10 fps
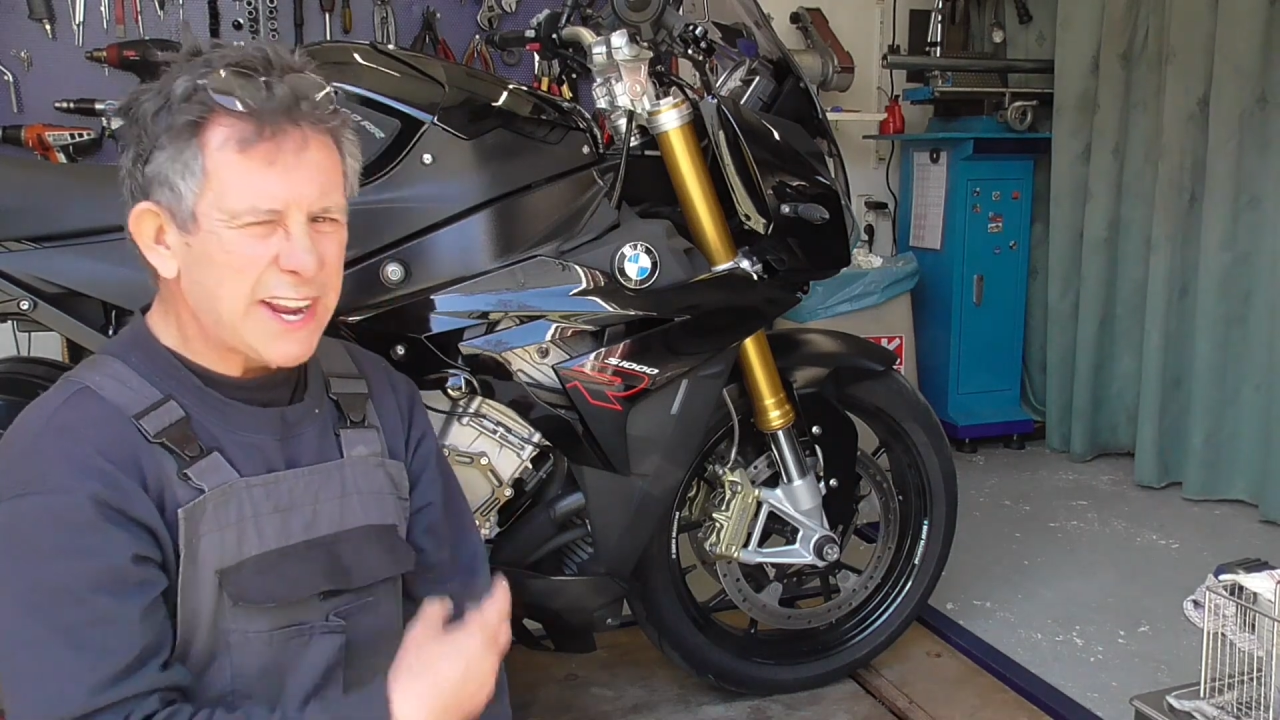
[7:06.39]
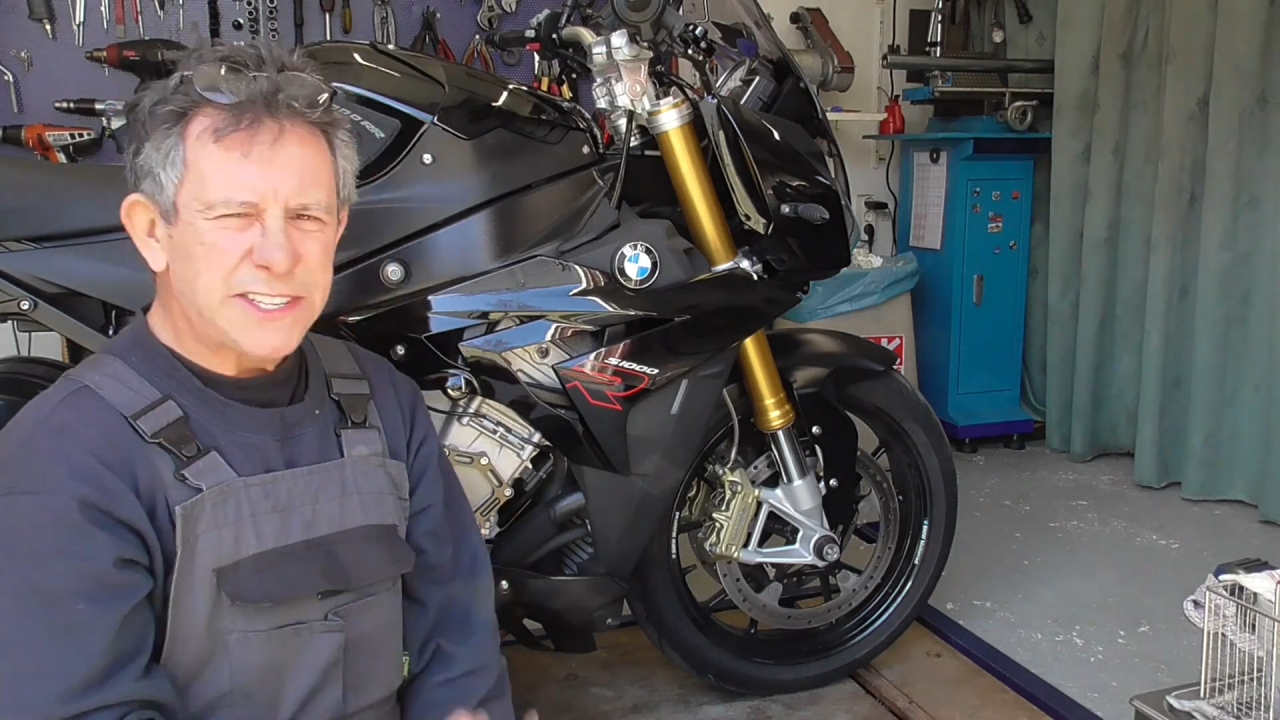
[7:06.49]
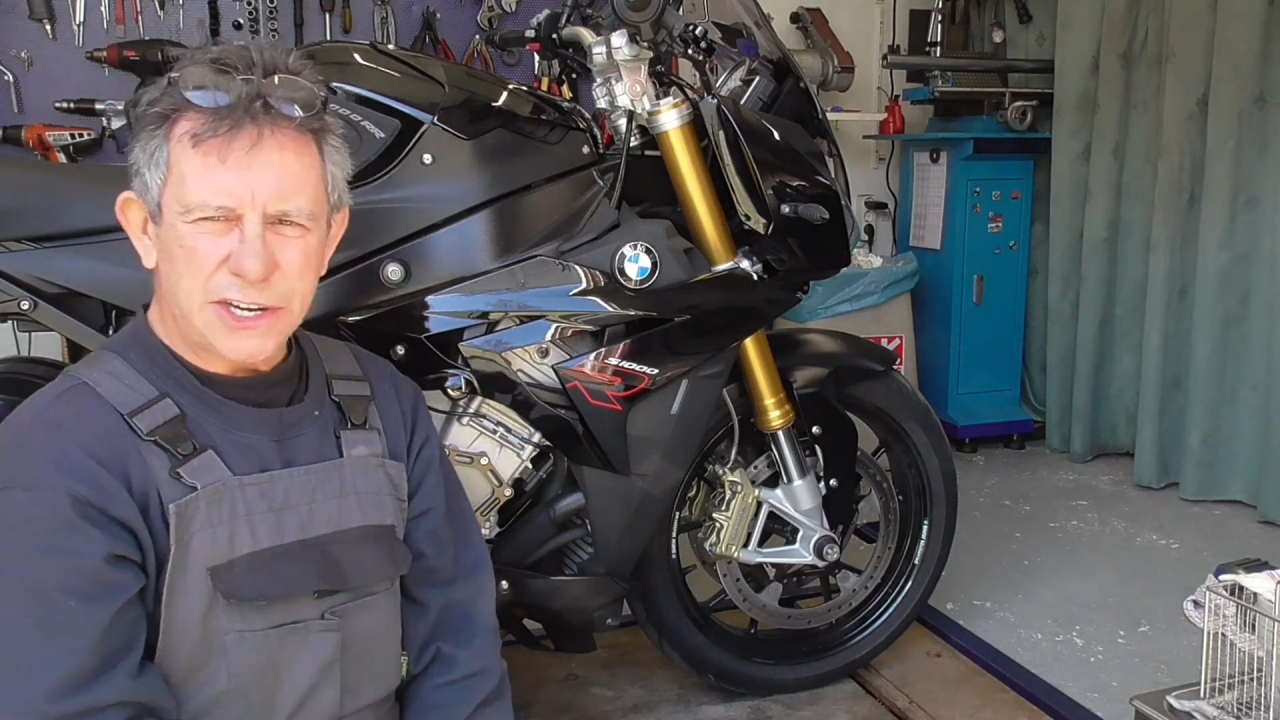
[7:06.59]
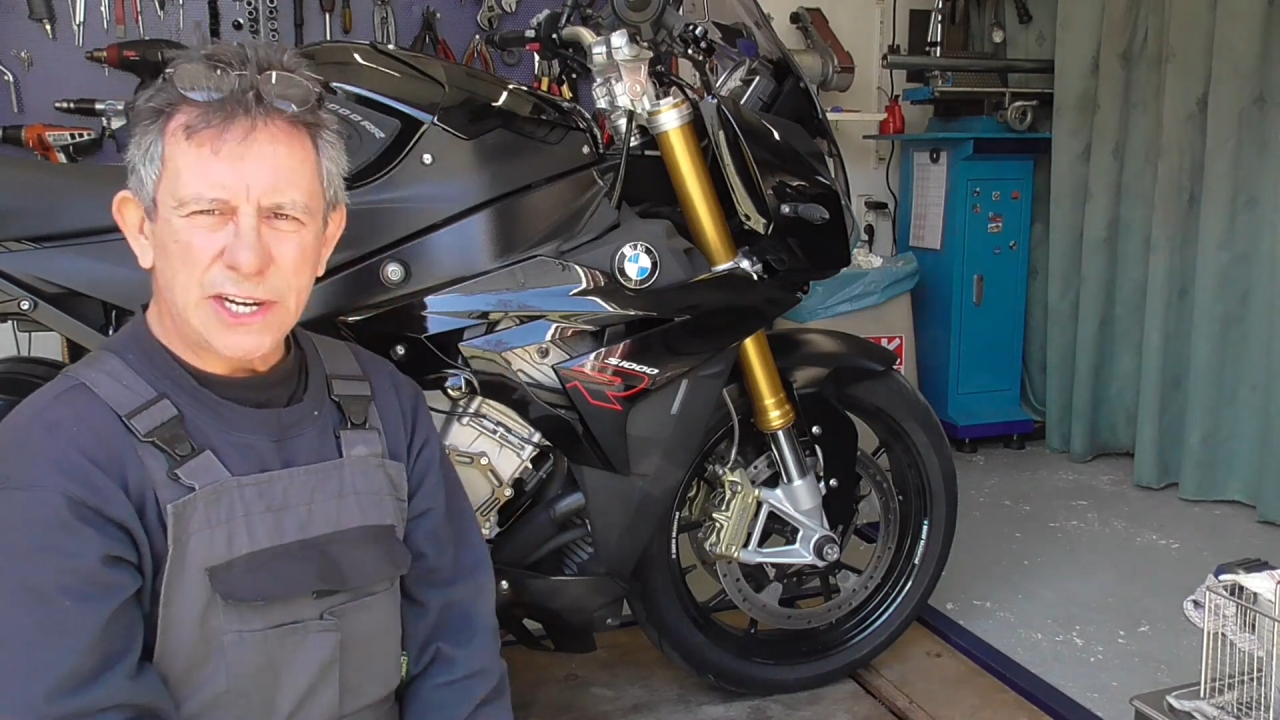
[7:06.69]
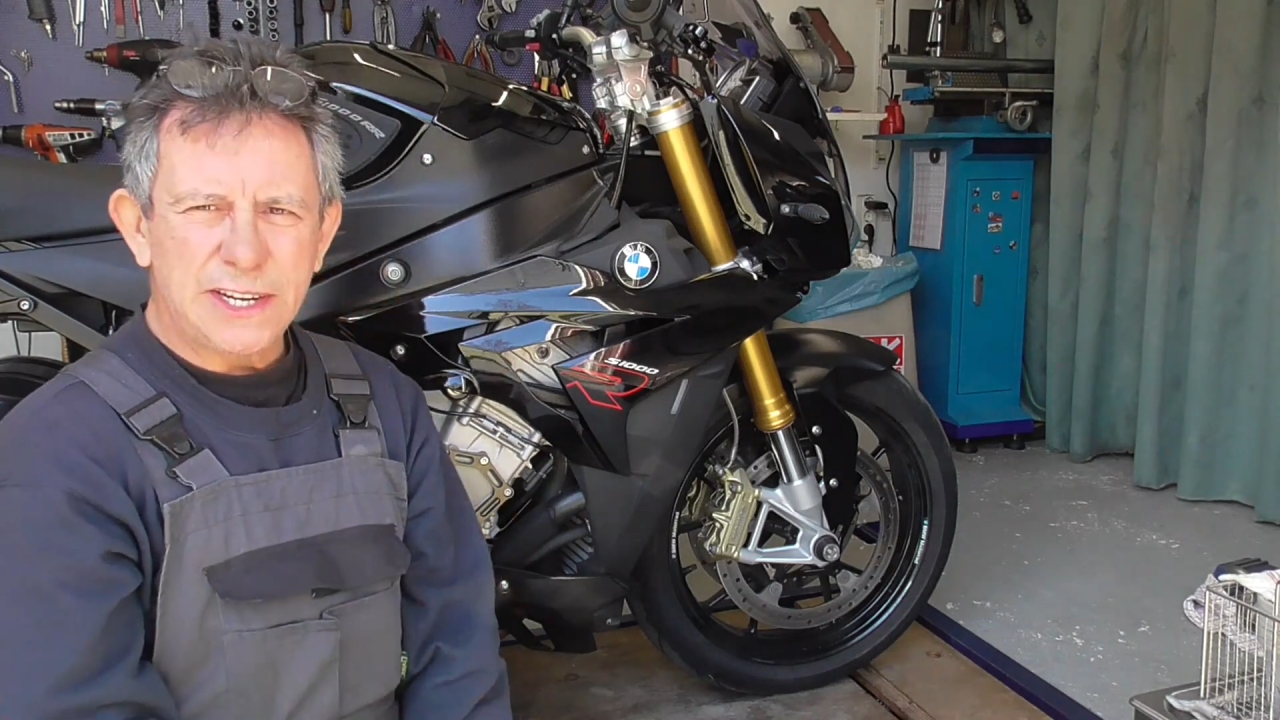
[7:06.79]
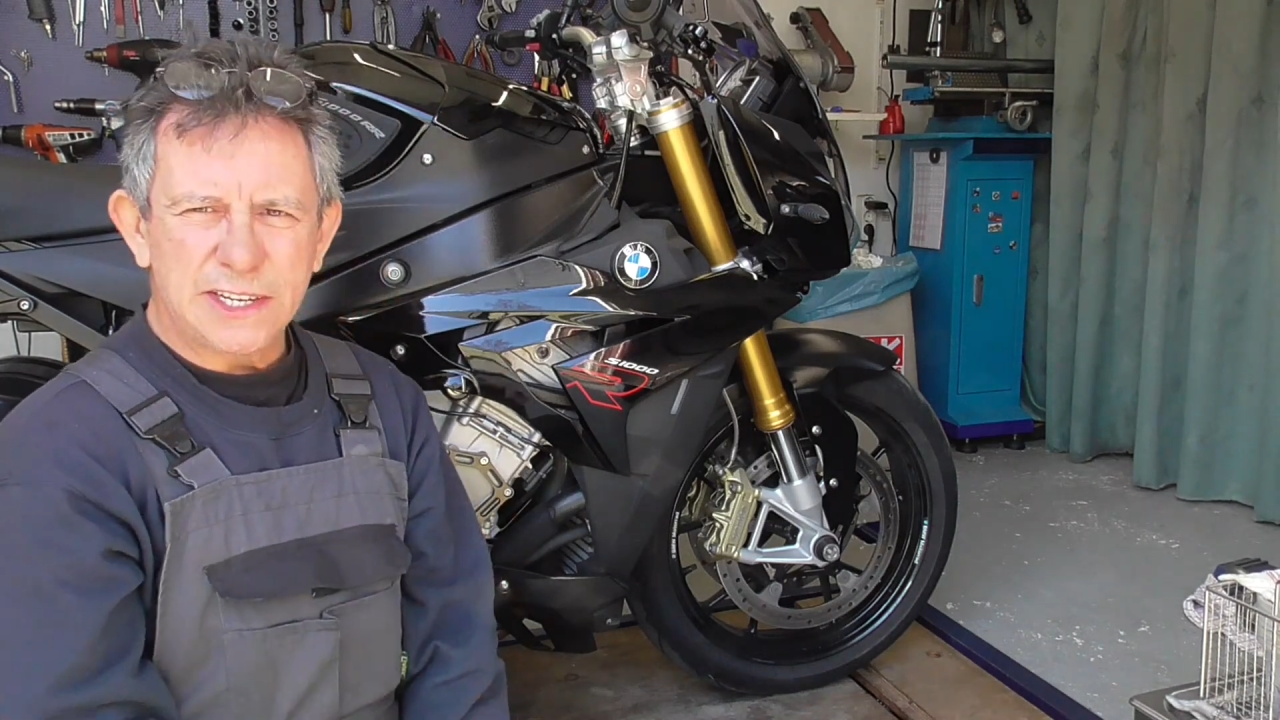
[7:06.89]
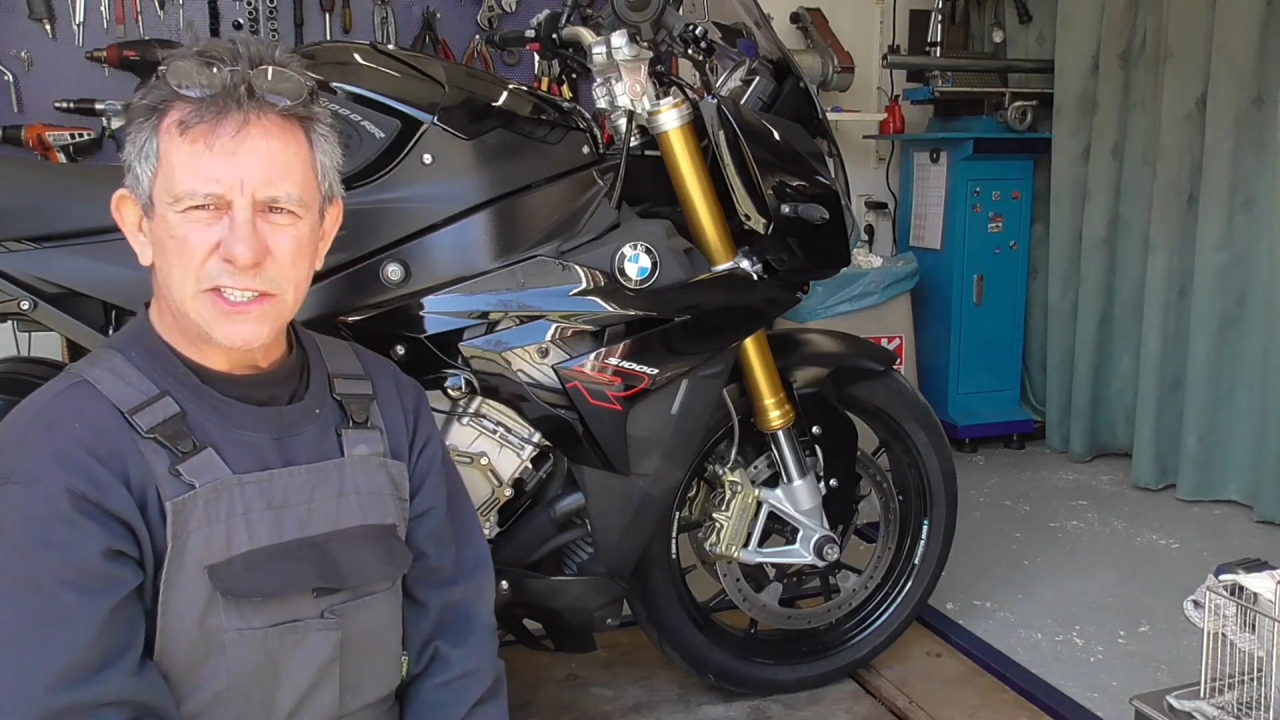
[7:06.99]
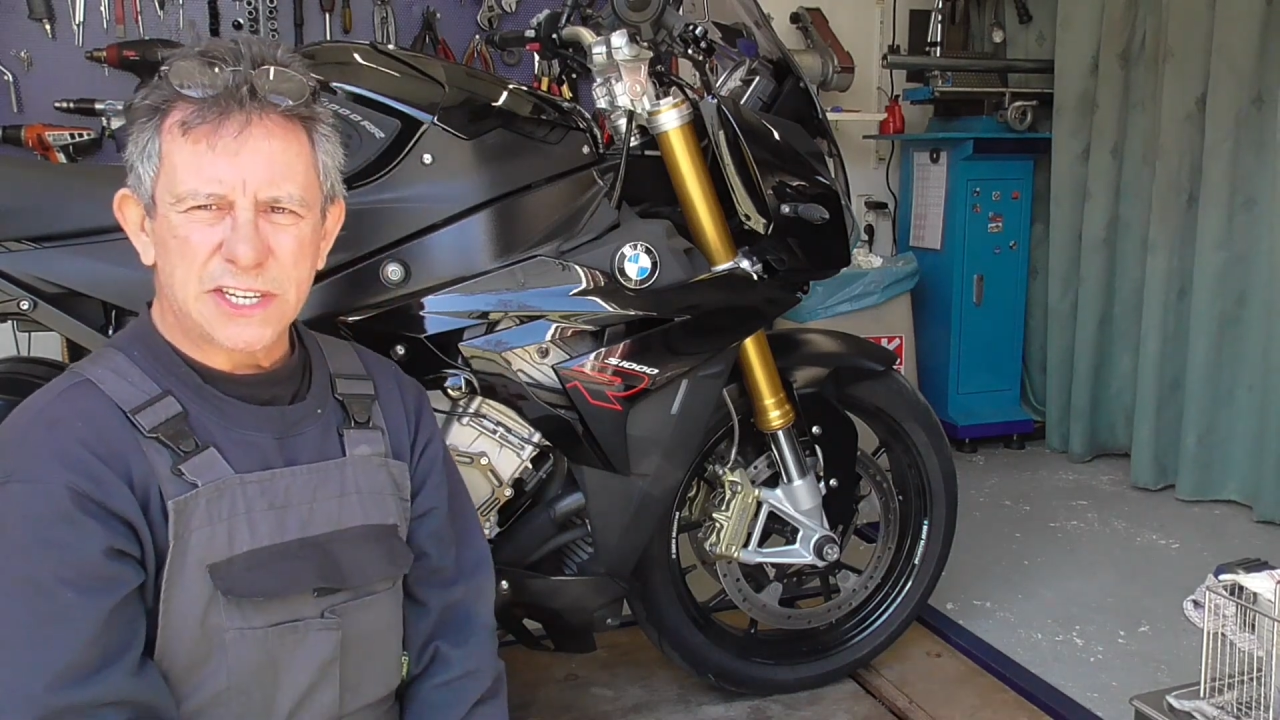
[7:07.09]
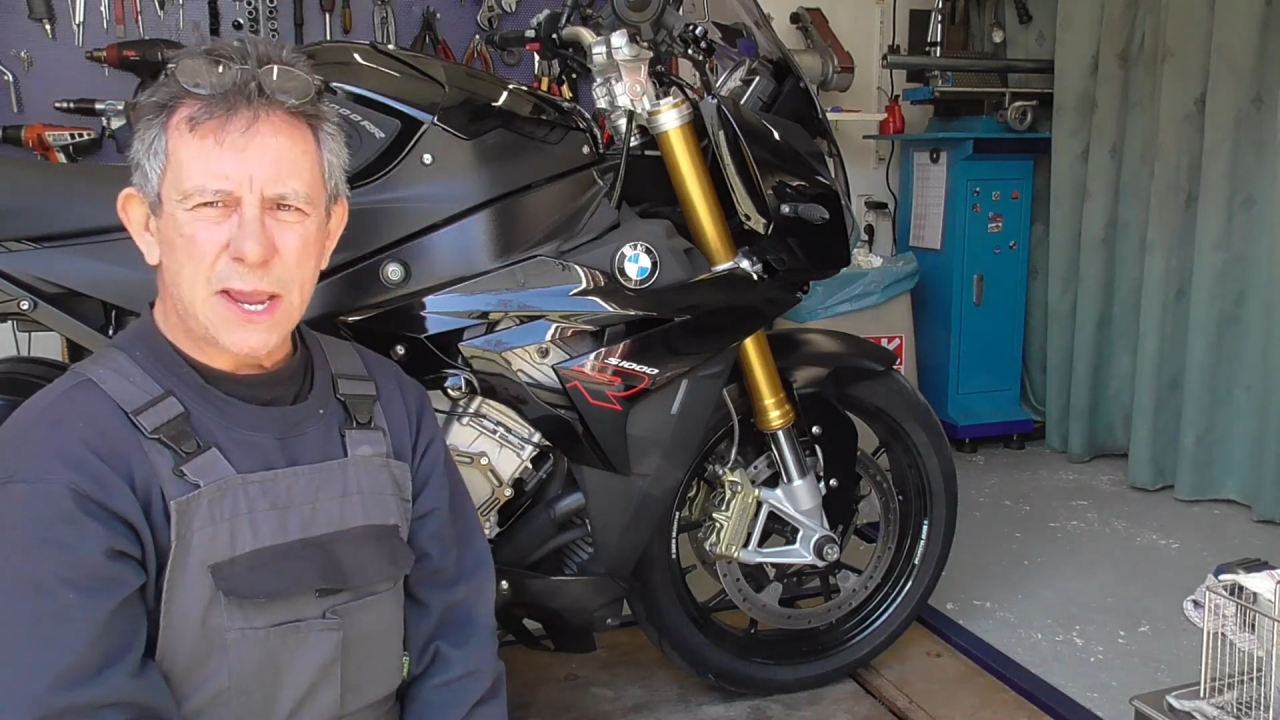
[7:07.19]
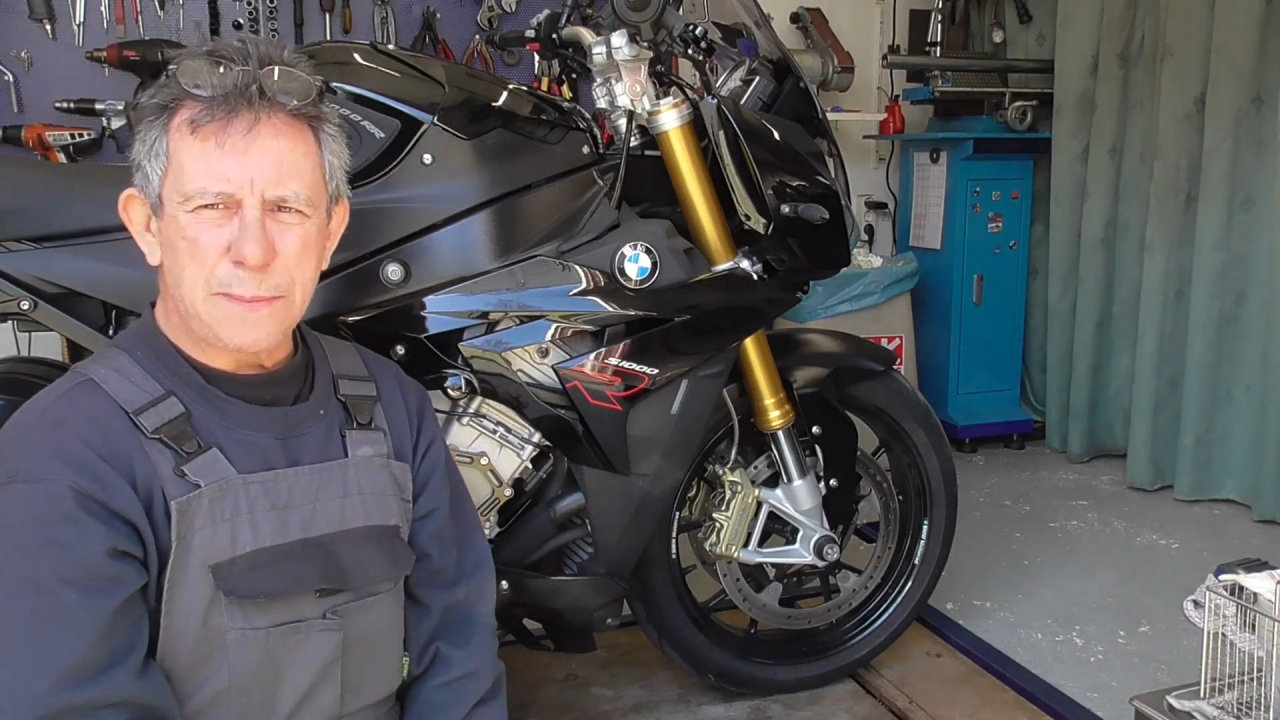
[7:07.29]
actually the
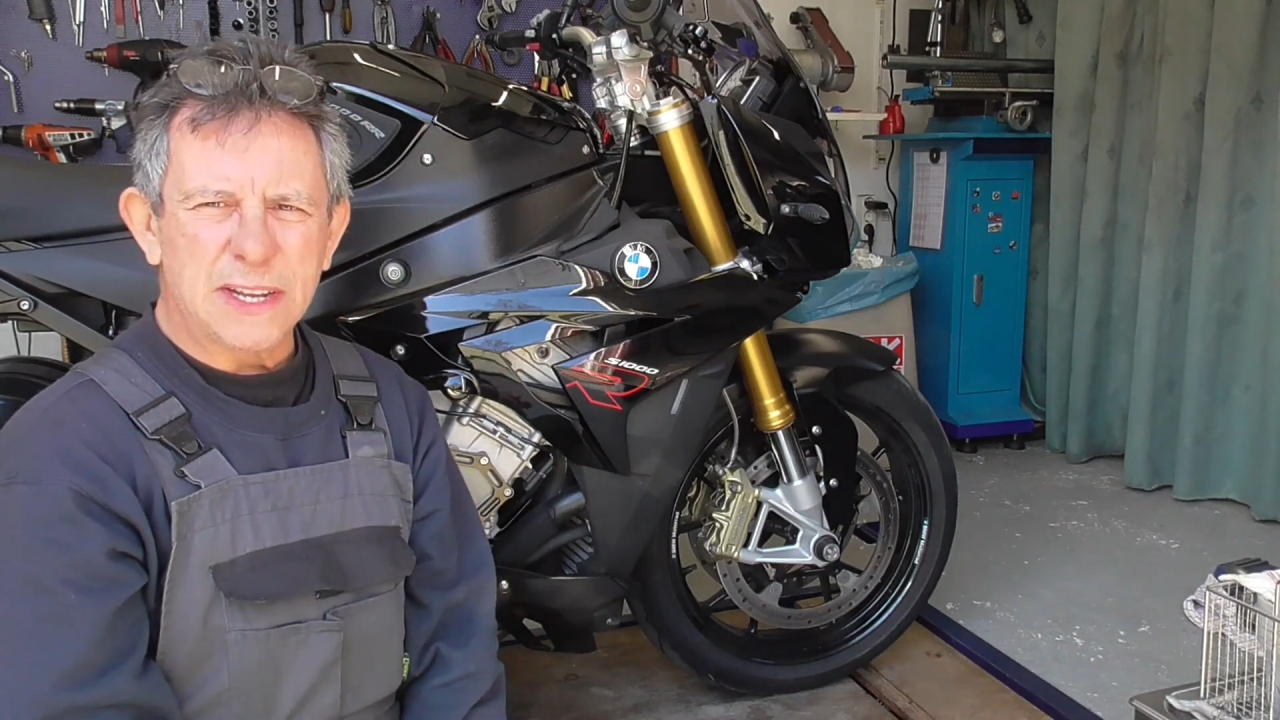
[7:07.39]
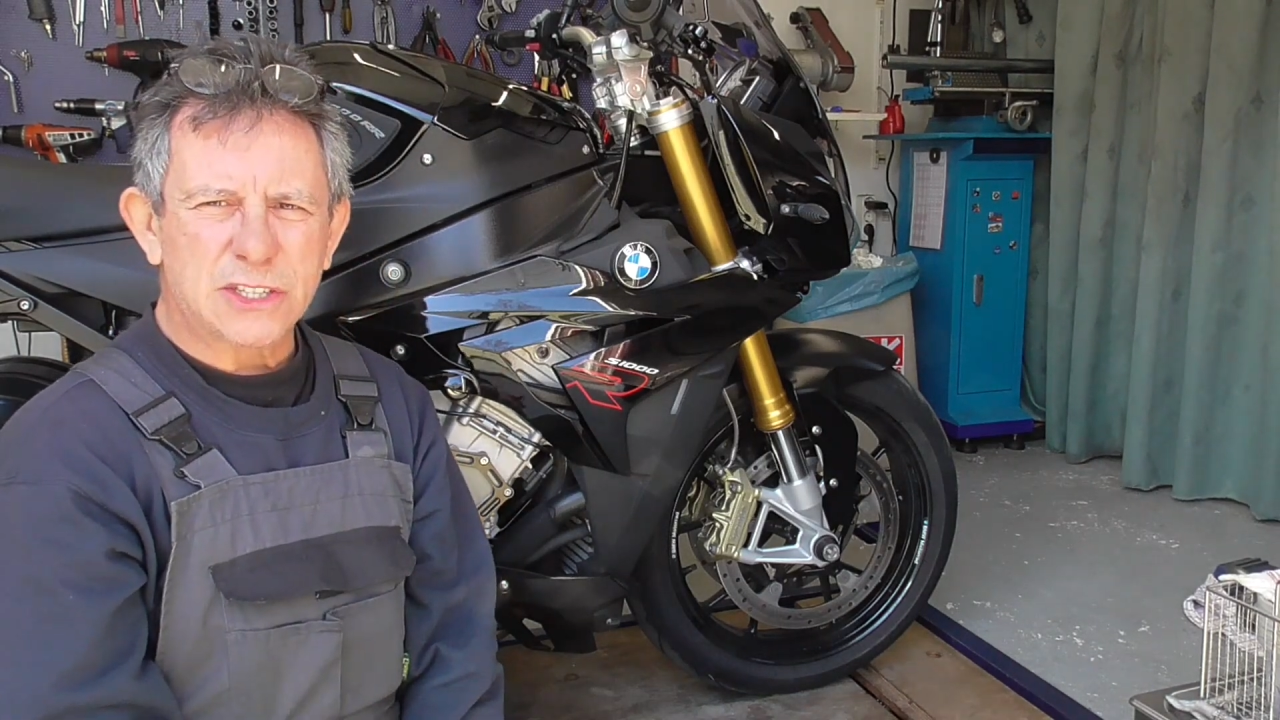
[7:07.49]
same.